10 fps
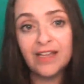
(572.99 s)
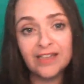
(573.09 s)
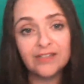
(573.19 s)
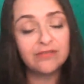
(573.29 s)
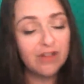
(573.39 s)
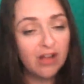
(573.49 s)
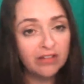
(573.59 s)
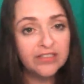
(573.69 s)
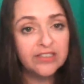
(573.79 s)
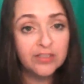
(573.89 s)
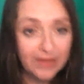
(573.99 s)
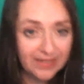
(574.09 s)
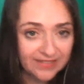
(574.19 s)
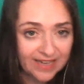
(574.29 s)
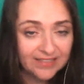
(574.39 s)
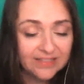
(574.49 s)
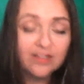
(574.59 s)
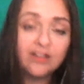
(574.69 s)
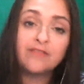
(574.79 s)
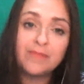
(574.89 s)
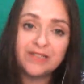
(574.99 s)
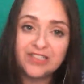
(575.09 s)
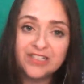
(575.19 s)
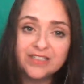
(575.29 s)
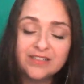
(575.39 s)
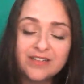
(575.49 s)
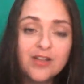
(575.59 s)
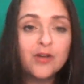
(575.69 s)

electoral college swing states of Michigan,